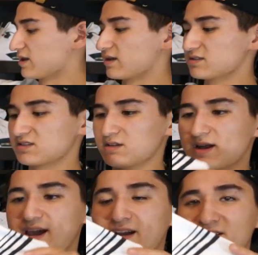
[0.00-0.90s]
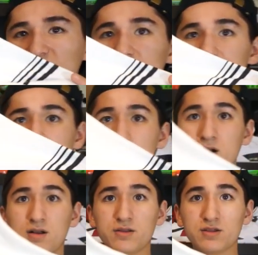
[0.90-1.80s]
Got this little accents
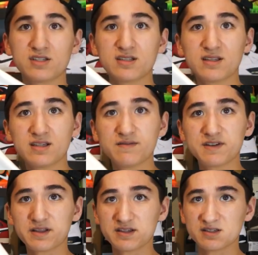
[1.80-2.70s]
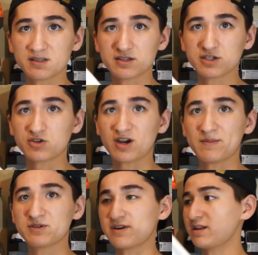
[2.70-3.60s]
on the sleeves, got these
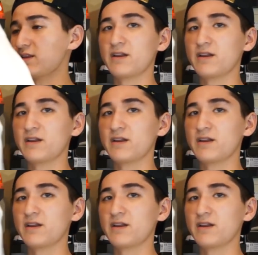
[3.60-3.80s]
stripes right